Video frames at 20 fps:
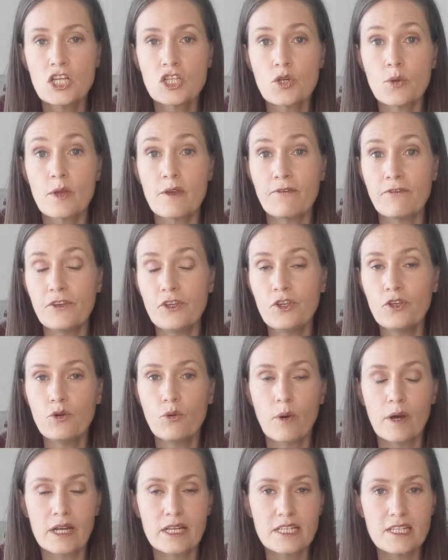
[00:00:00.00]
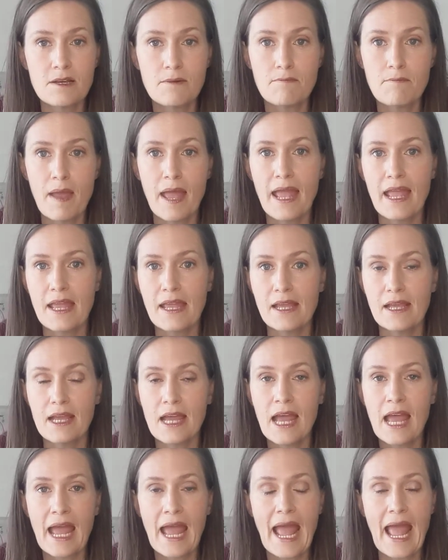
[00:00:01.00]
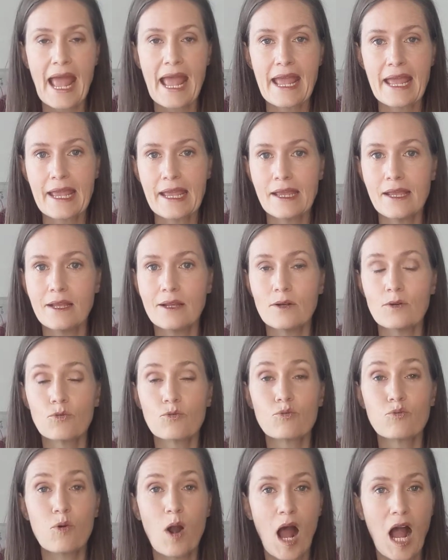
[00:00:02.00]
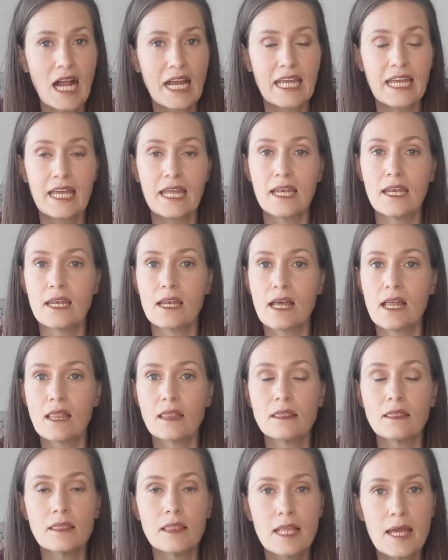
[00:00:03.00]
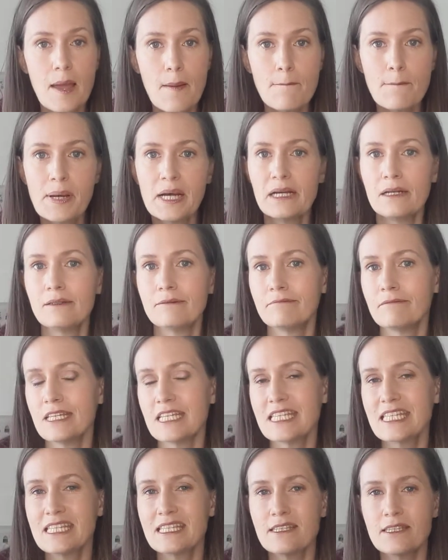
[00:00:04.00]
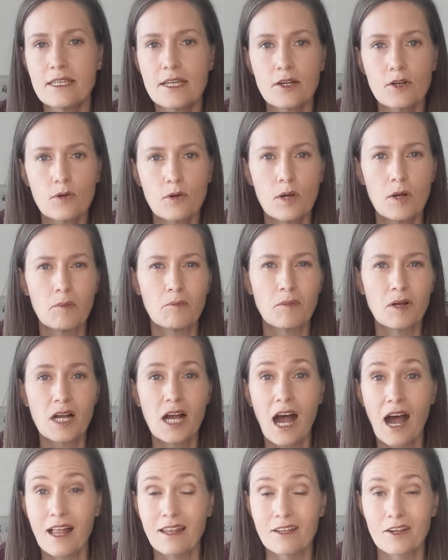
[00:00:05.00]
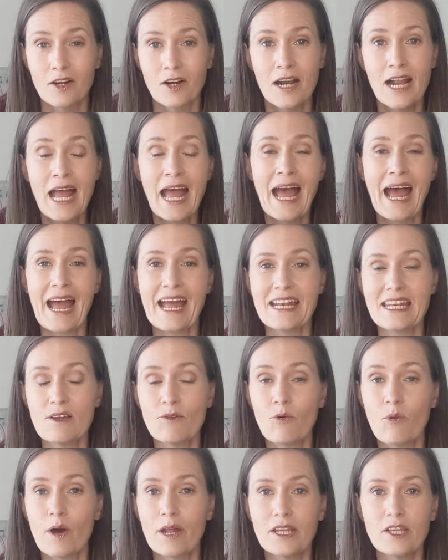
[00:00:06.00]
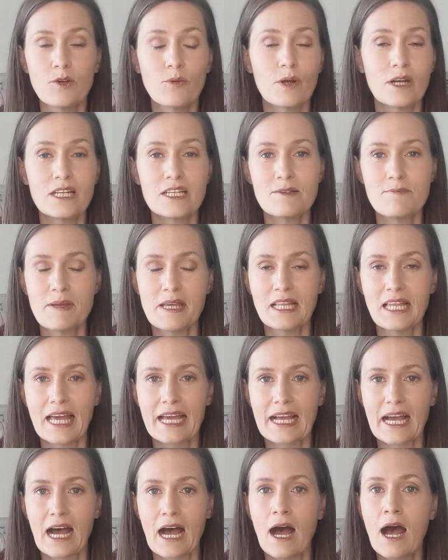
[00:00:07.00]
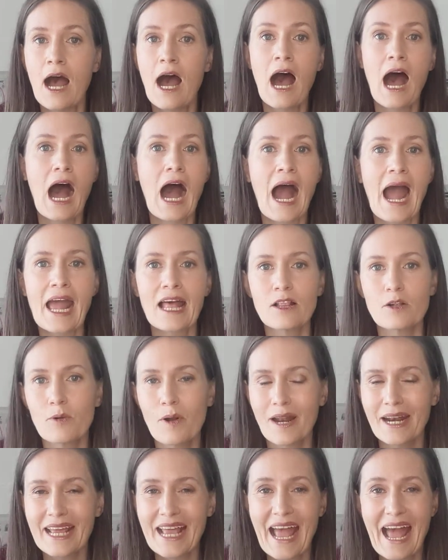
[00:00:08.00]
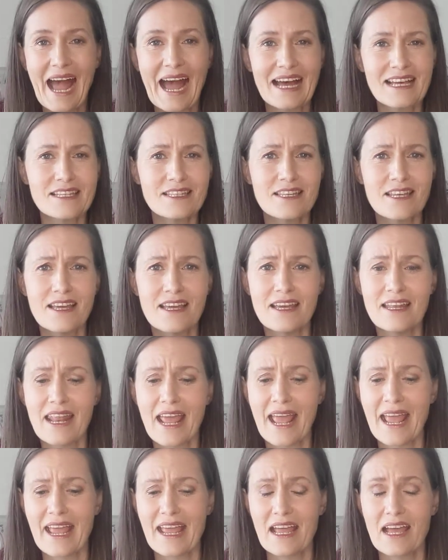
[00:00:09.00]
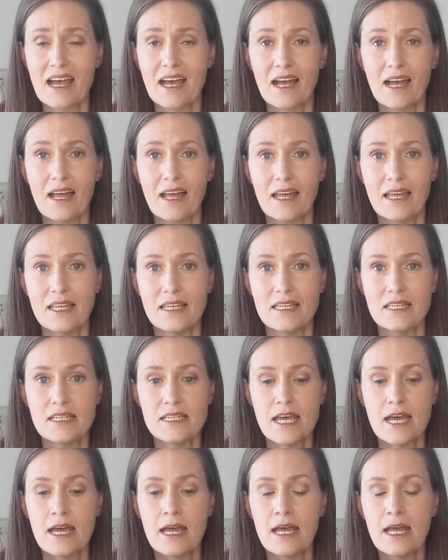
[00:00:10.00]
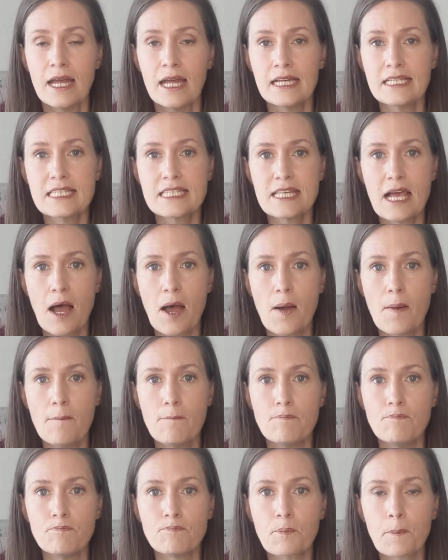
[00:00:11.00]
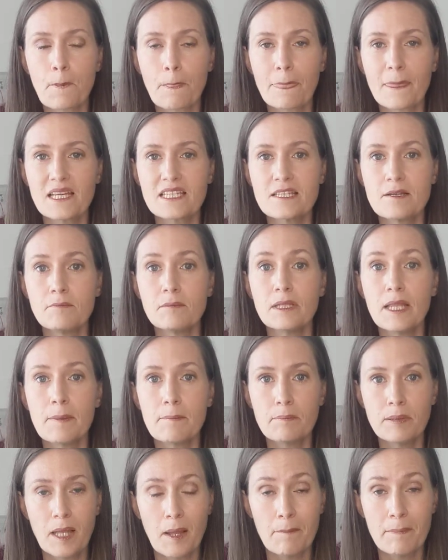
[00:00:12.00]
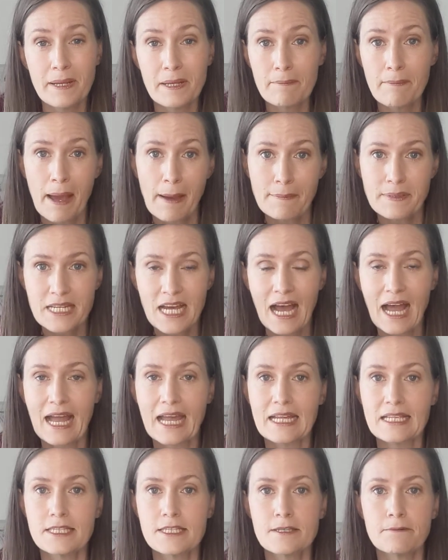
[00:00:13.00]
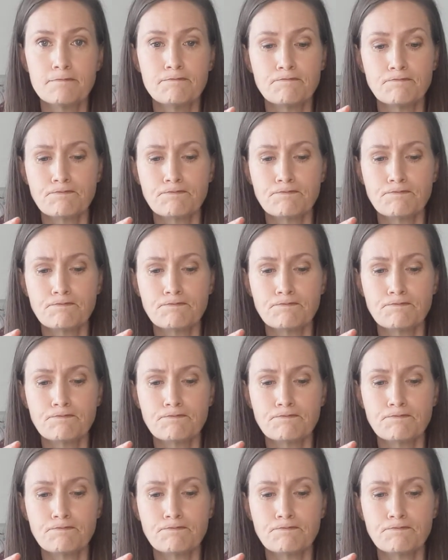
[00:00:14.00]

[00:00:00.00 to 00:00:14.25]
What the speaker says: So if you wanted to make a rockin' lip serum color, and you wanted to be like a hyaluronic acid and some lip plumping peptides